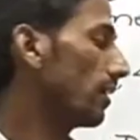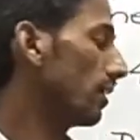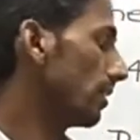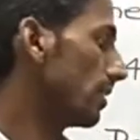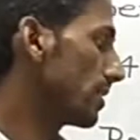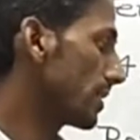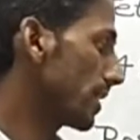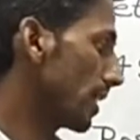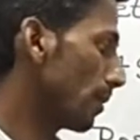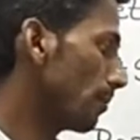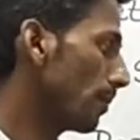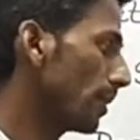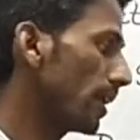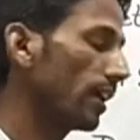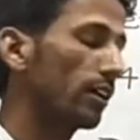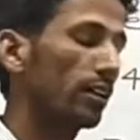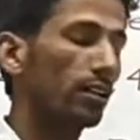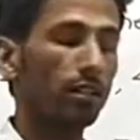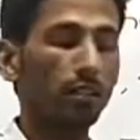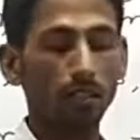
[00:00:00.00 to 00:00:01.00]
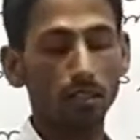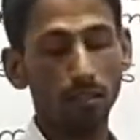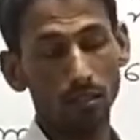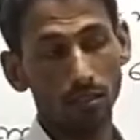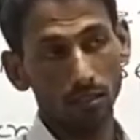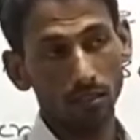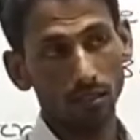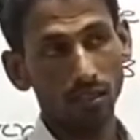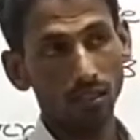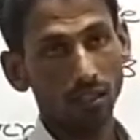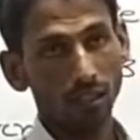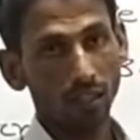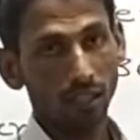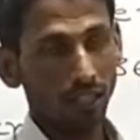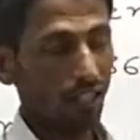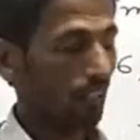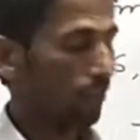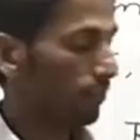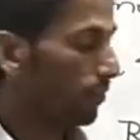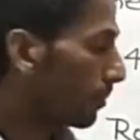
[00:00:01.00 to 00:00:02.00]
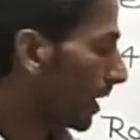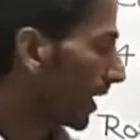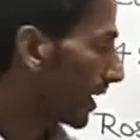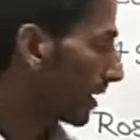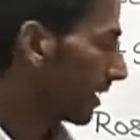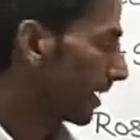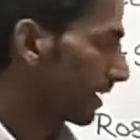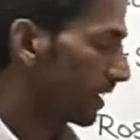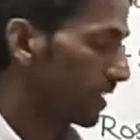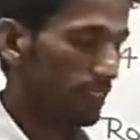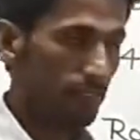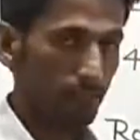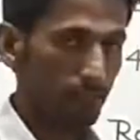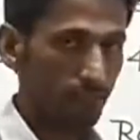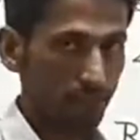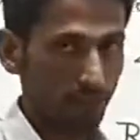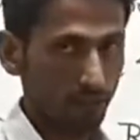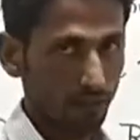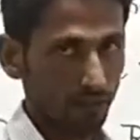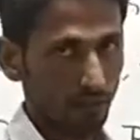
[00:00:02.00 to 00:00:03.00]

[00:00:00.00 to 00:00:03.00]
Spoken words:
algebraic alphabet, that is